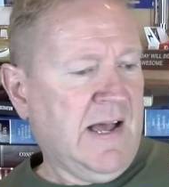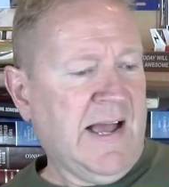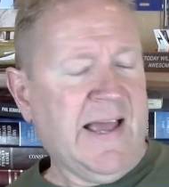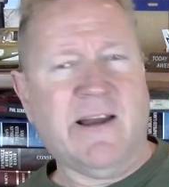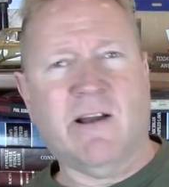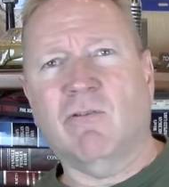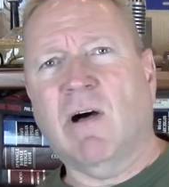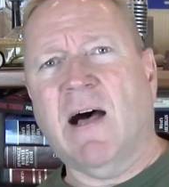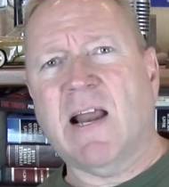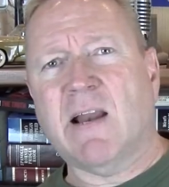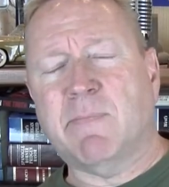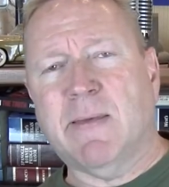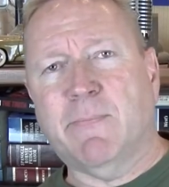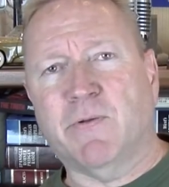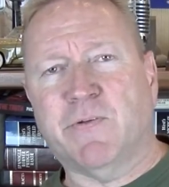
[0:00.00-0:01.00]
I had a lot
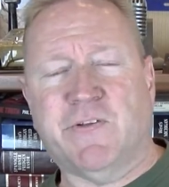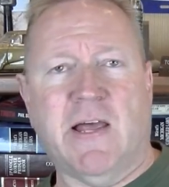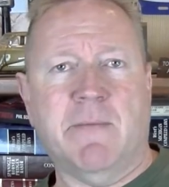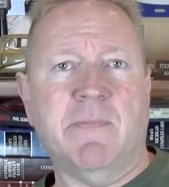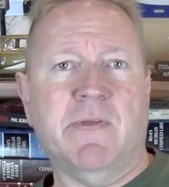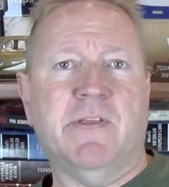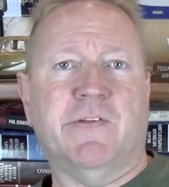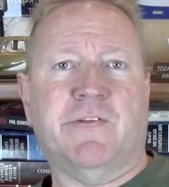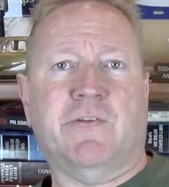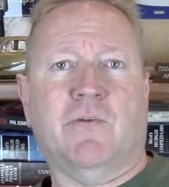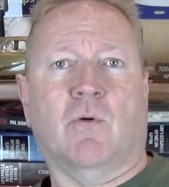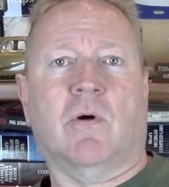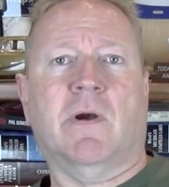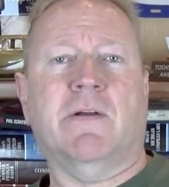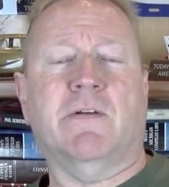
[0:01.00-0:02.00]
of people send me this
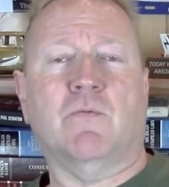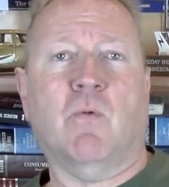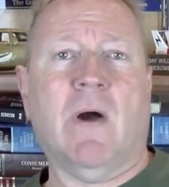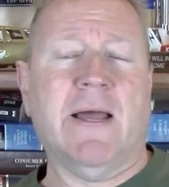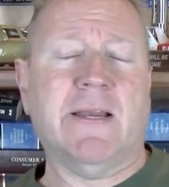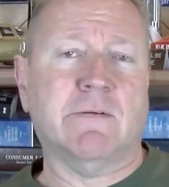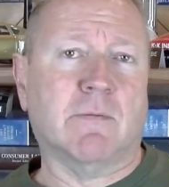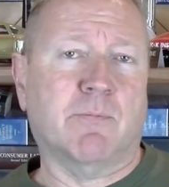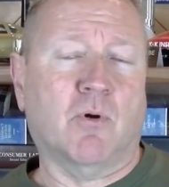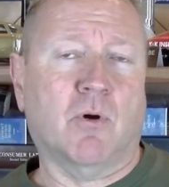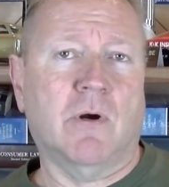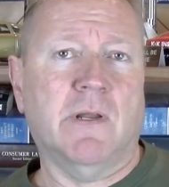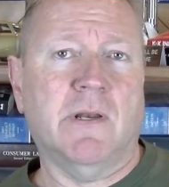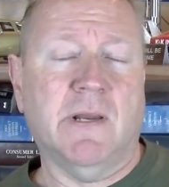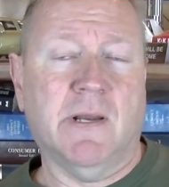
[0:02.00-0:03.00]
story. It's widely
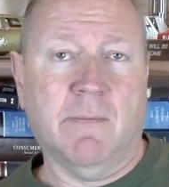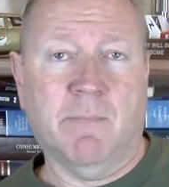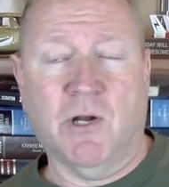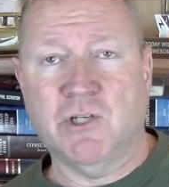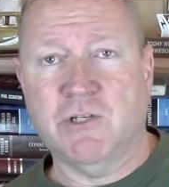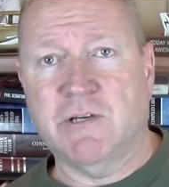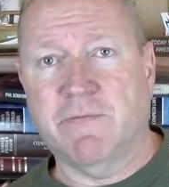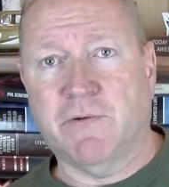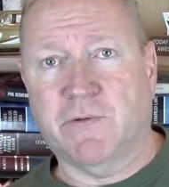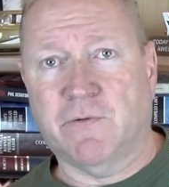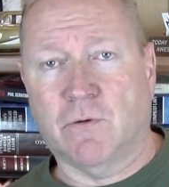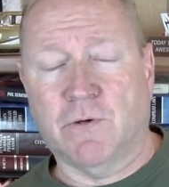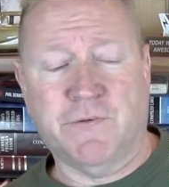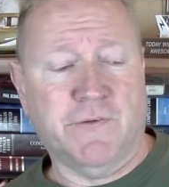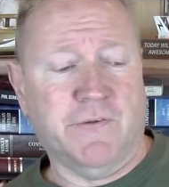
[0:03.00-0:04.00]
reported in a bunch of different
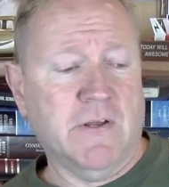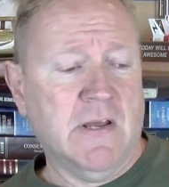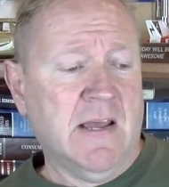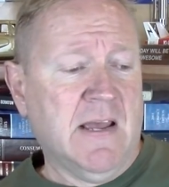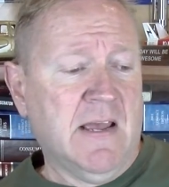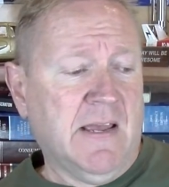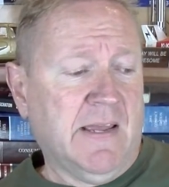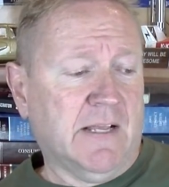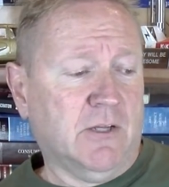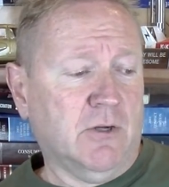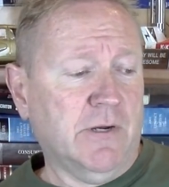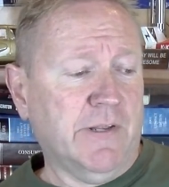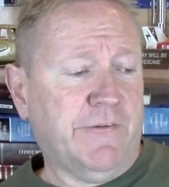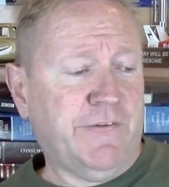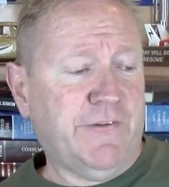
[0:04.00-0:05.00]
sources,
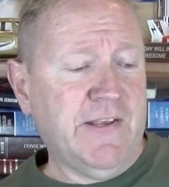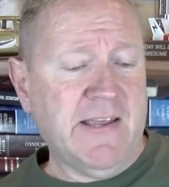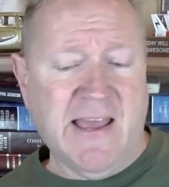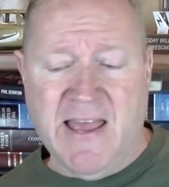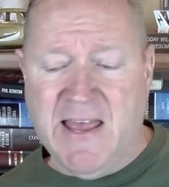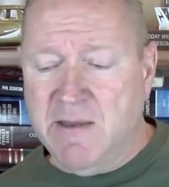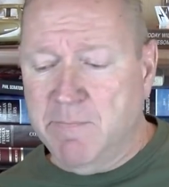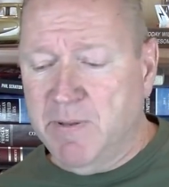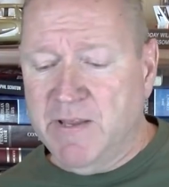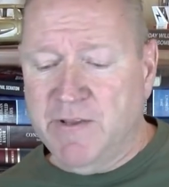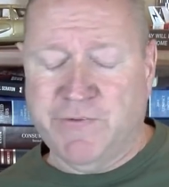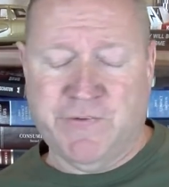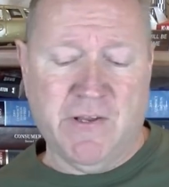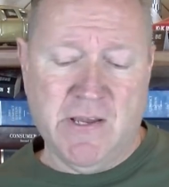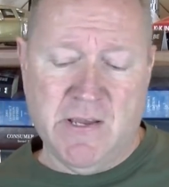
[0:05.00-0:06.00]
including
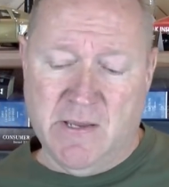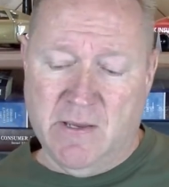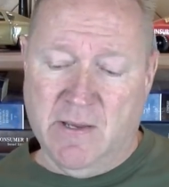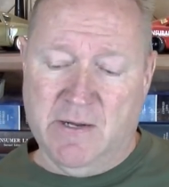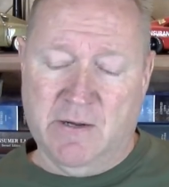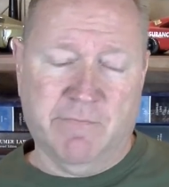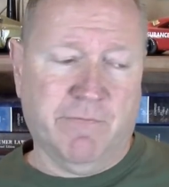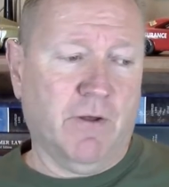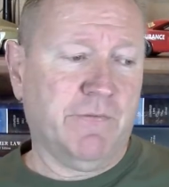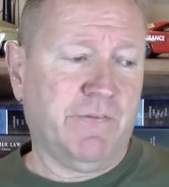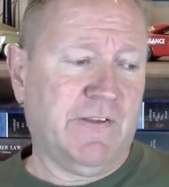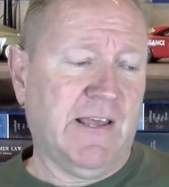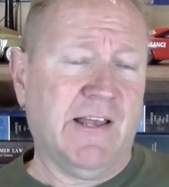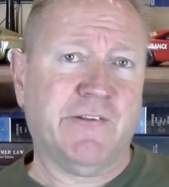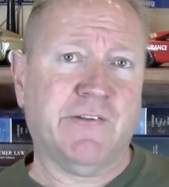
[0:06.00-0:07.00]
CNBC, and it involves
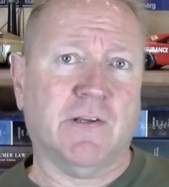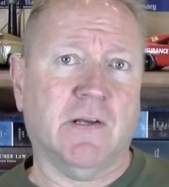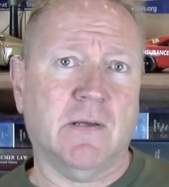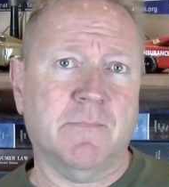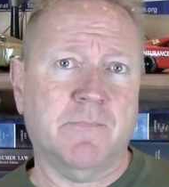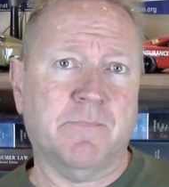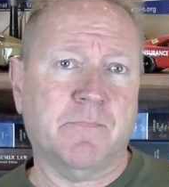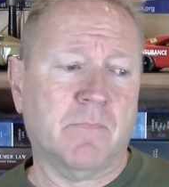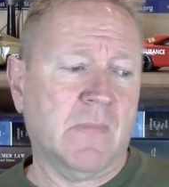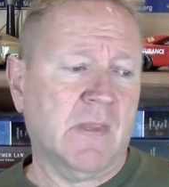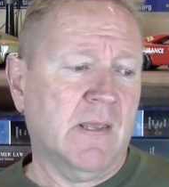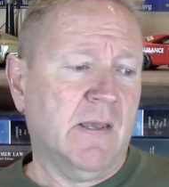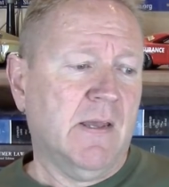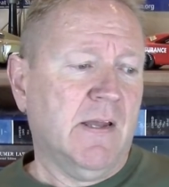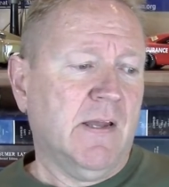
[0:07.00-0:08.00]
Tesla.
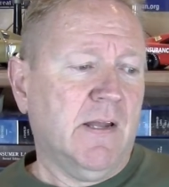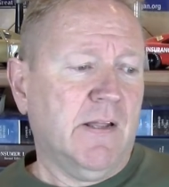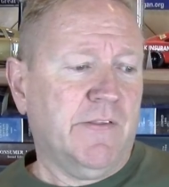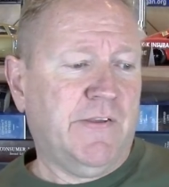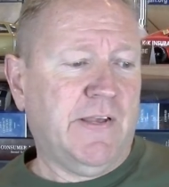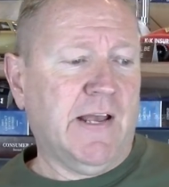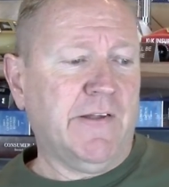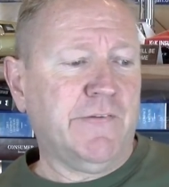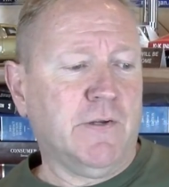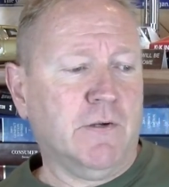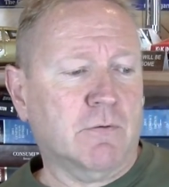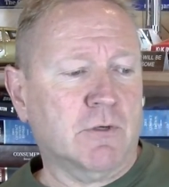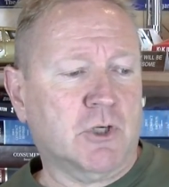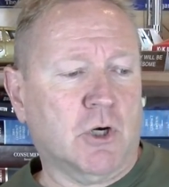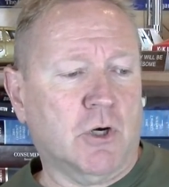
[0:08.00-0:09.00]

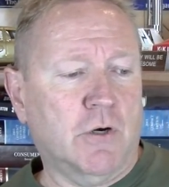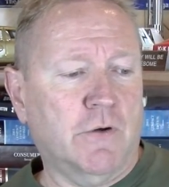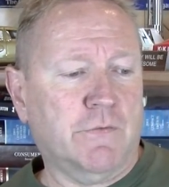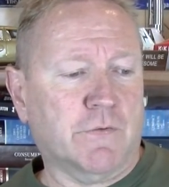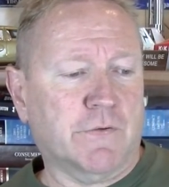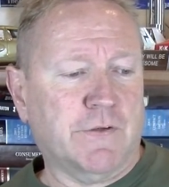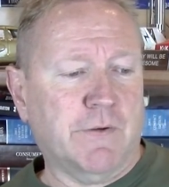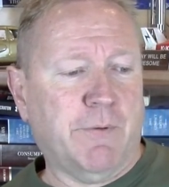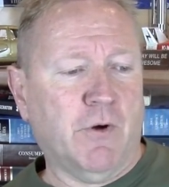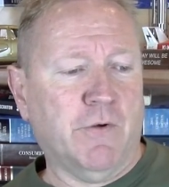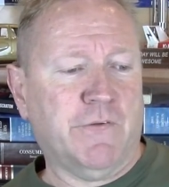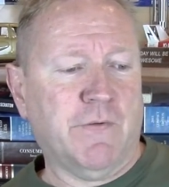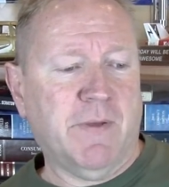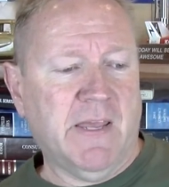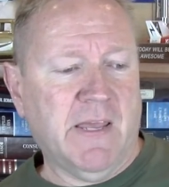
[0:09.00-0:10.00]
Tesla returns were
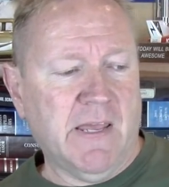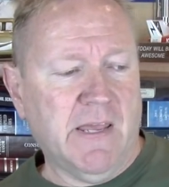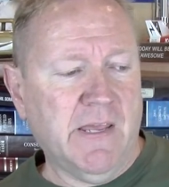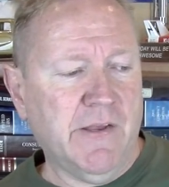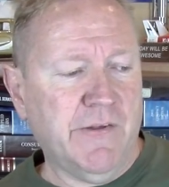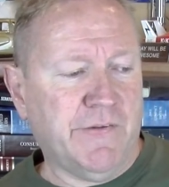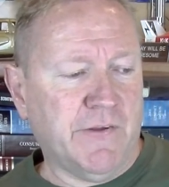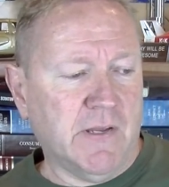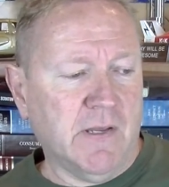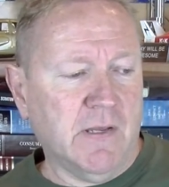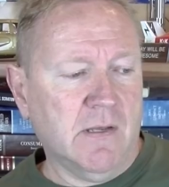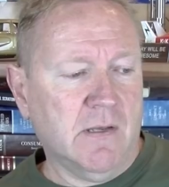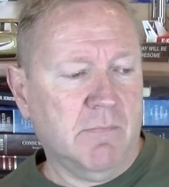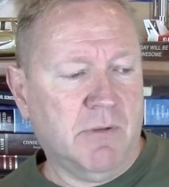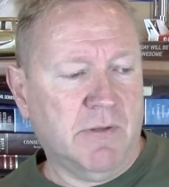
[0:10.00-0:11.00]
supposed to be
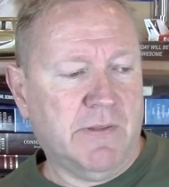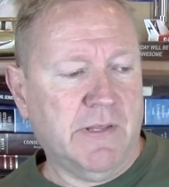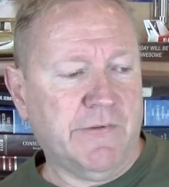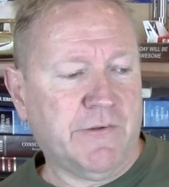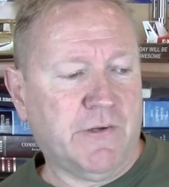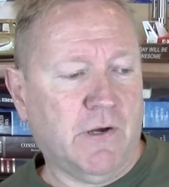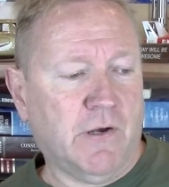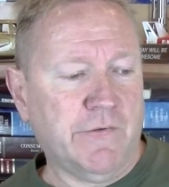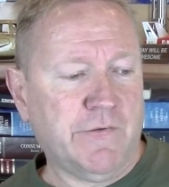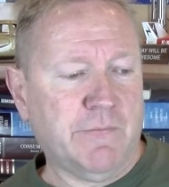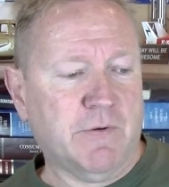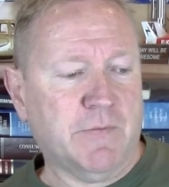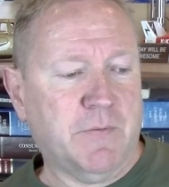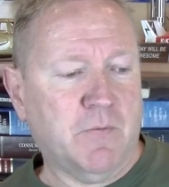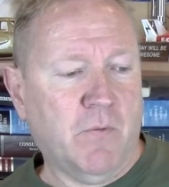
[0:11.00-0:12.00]
easy, but this
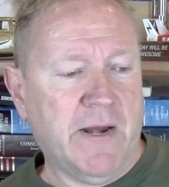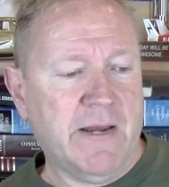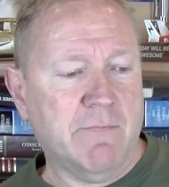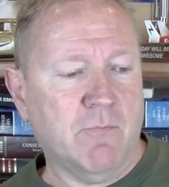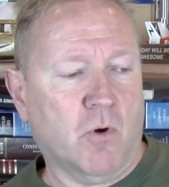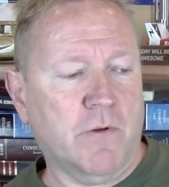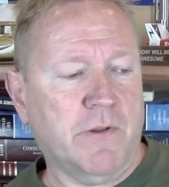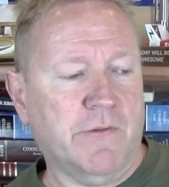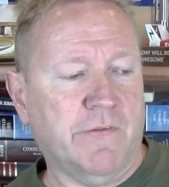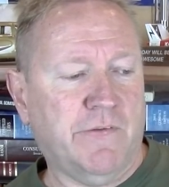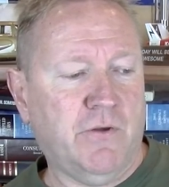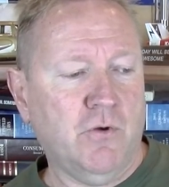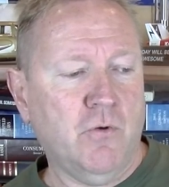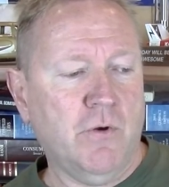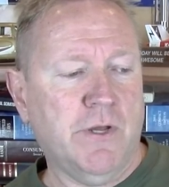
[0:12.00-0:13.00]
customer has been waiting more than
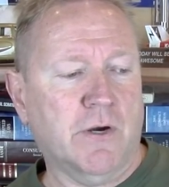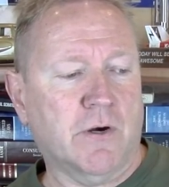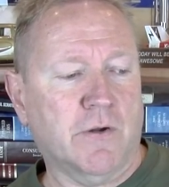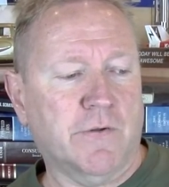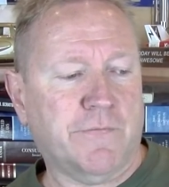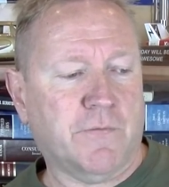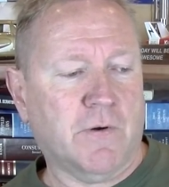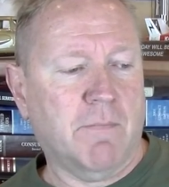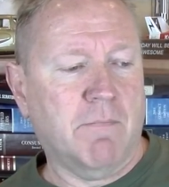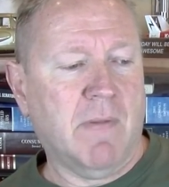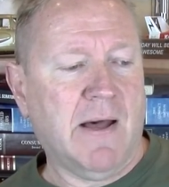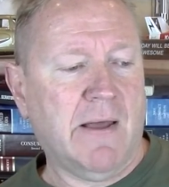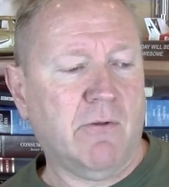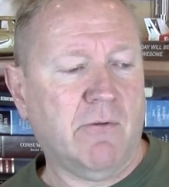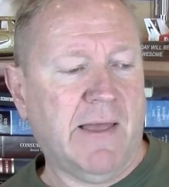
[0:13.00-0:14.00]
2 years for a
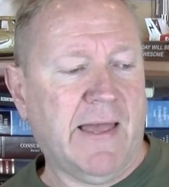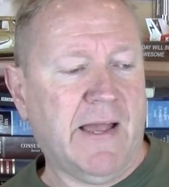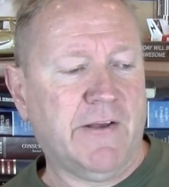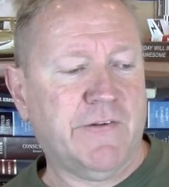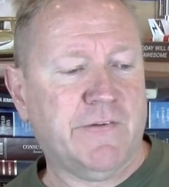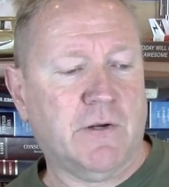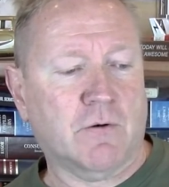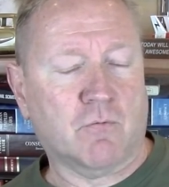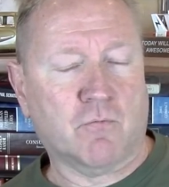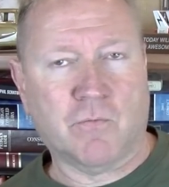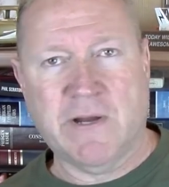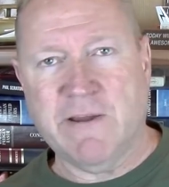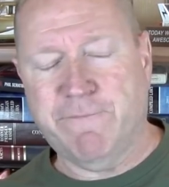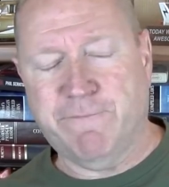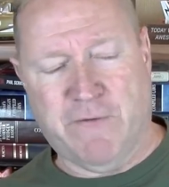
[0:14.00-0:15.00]
Model X
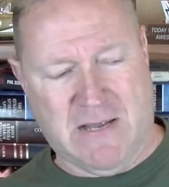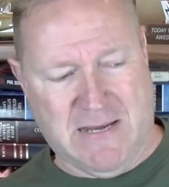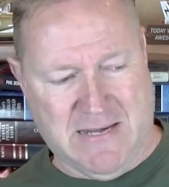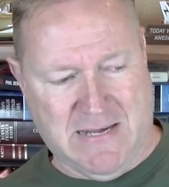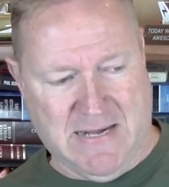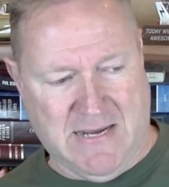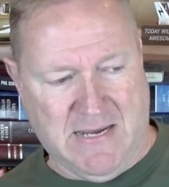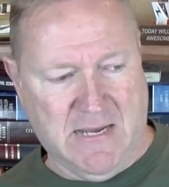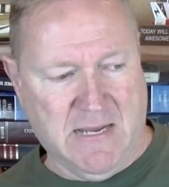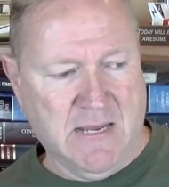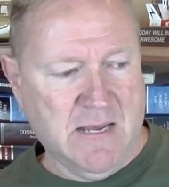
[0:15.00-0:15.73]
refund.